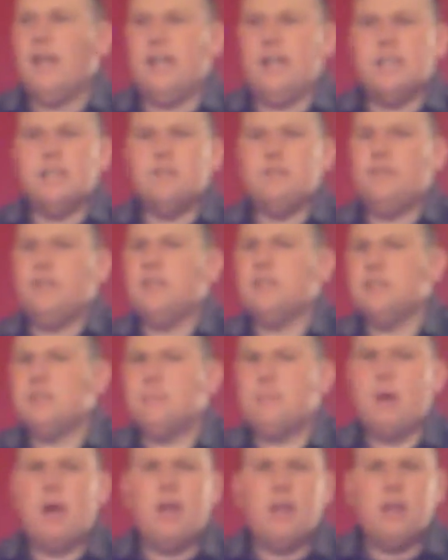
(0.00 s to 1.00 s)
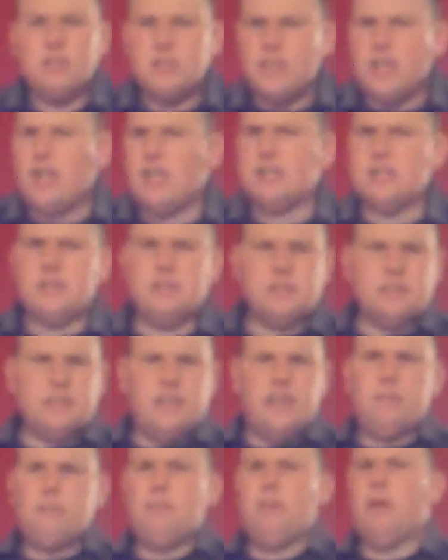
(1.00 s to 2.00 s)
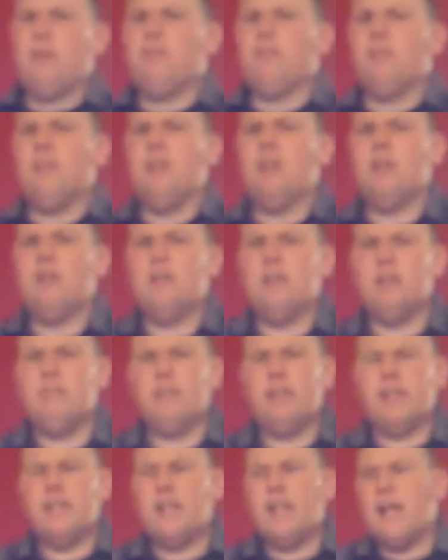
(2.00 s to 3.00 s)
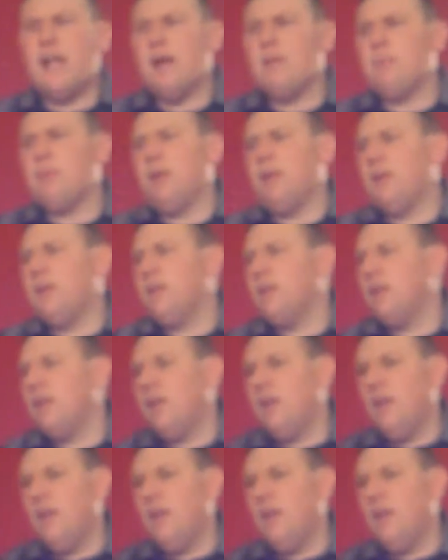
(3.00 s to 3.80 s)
I guess Vince apologized to CM Punk for everything that happened.